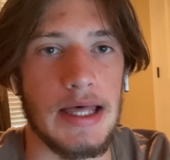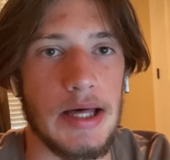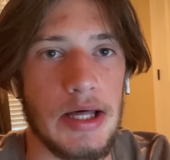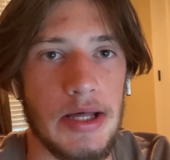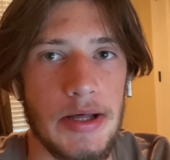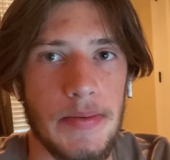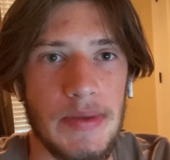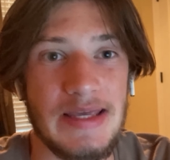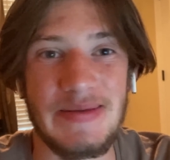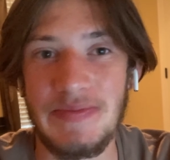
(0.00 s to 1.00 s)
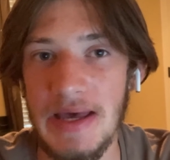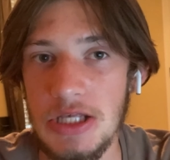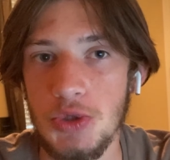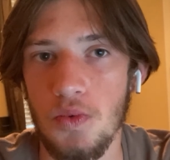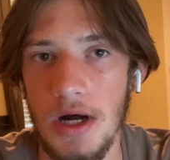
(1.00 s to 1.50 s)
Um, he
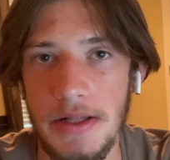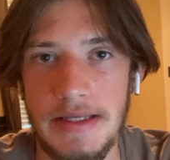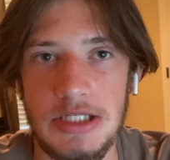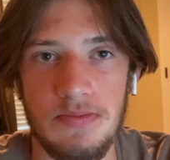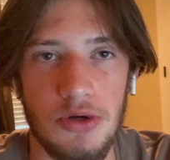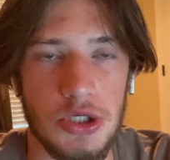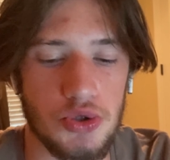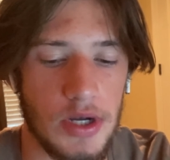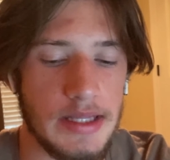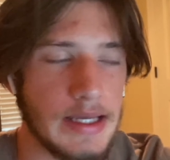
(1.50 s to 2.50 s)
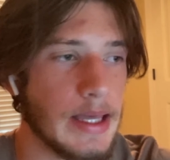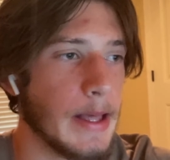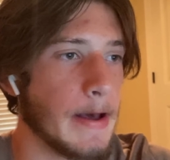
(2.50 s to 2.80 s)
pitched well in spring training,